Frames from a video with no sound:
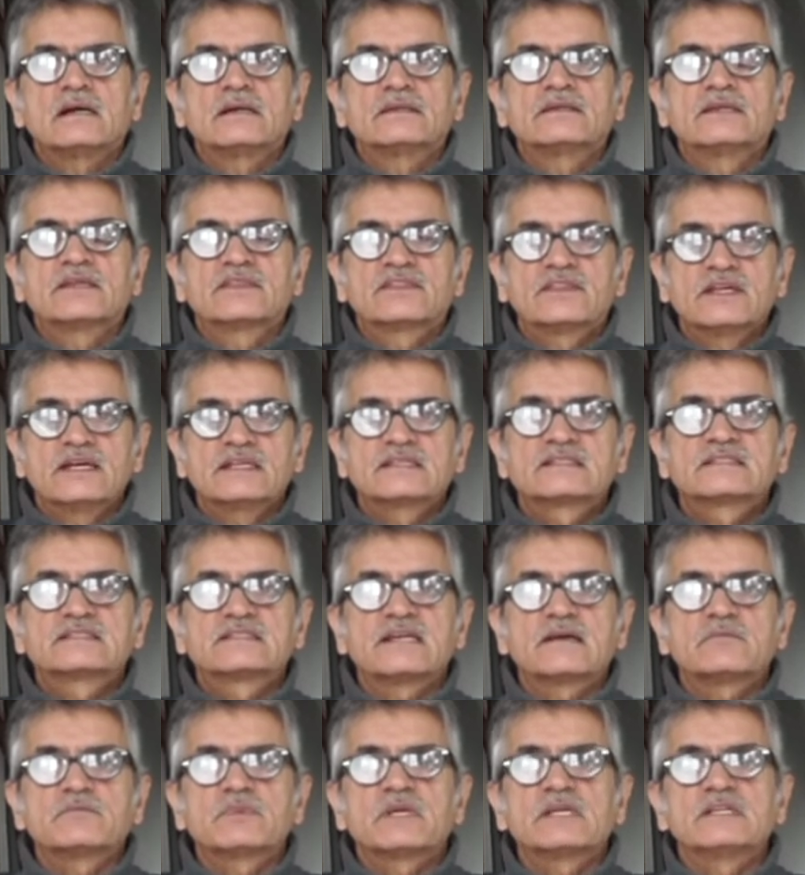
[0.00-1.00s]
The third
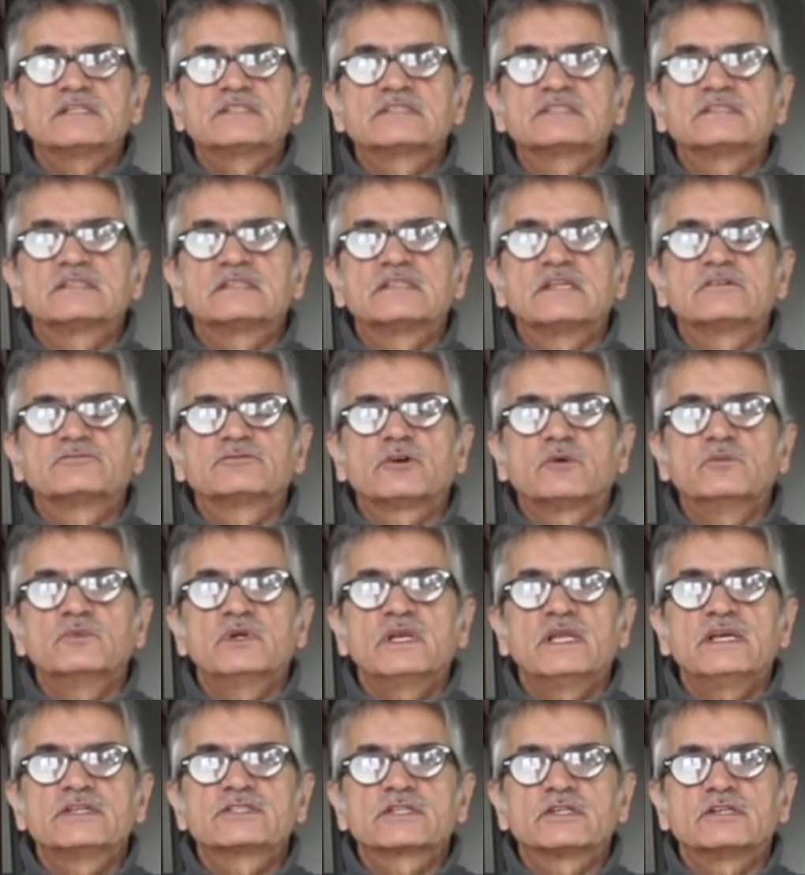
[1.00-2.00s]
step is the
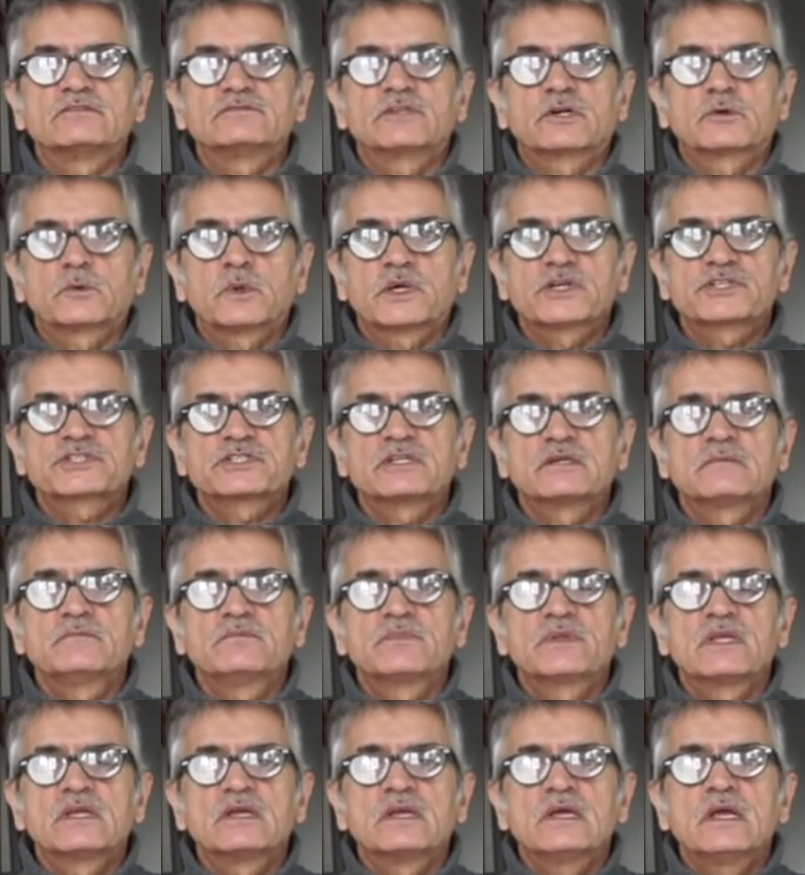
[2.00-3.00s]
formulation of a question.